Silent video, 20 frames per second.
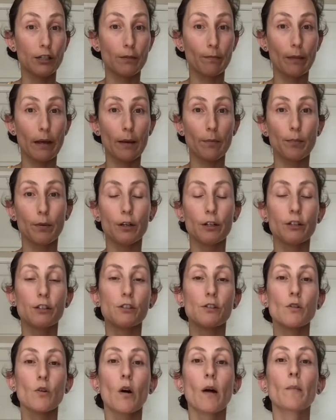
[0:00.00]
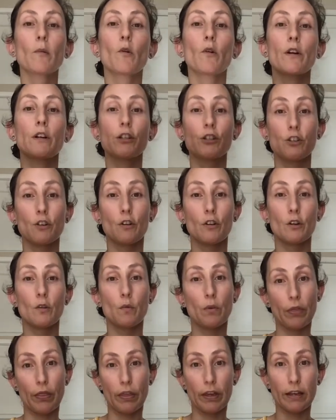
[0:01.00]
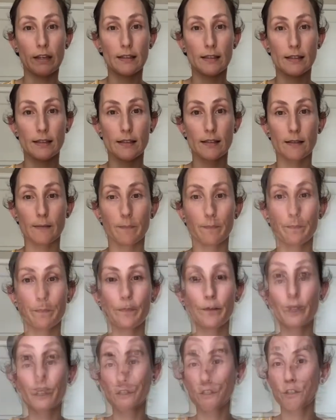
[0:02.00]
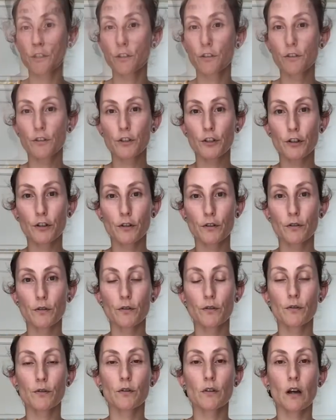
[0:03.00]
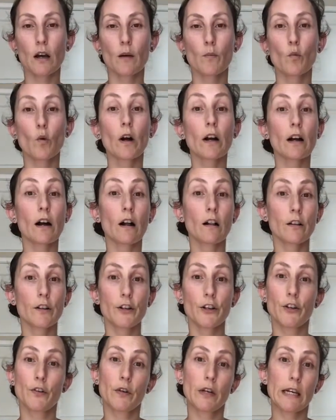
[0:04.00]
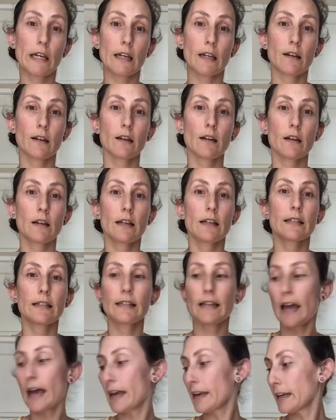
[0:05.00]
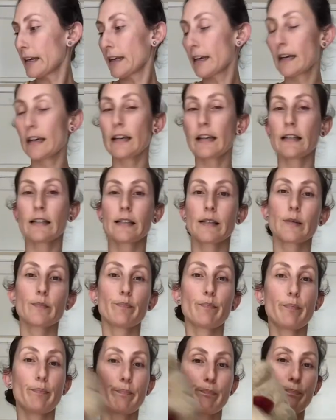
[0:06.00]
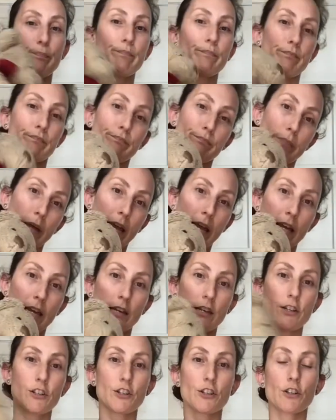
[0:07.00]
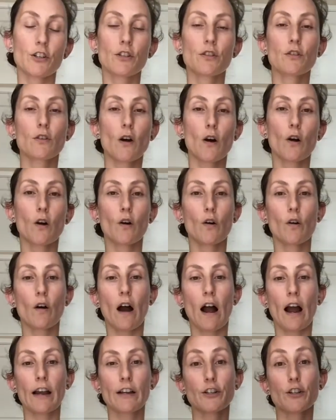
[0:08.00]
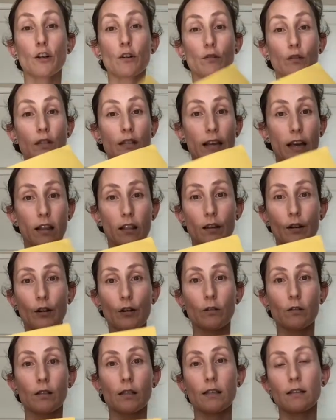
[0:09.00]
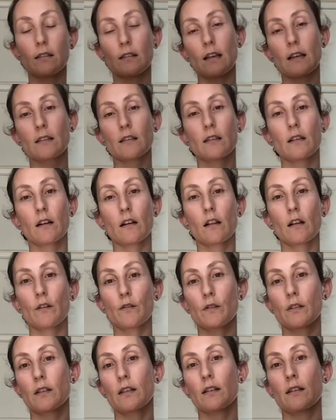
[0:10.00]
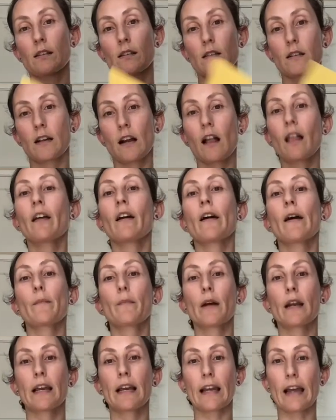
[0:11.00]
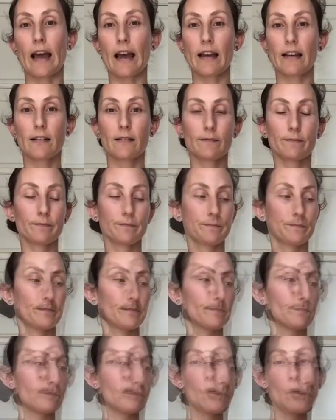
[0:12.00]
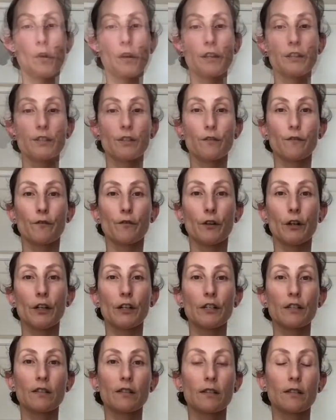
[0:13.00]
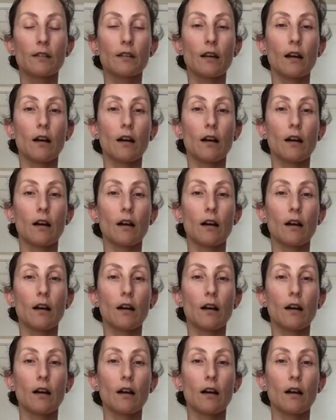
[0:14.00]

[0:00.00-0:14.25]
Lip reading: paper, so I'm going to show you with this. First, you choose what color you need. Teddy is beige, so I chose yellow since that's the closest color I'm gonna get. I'm going to first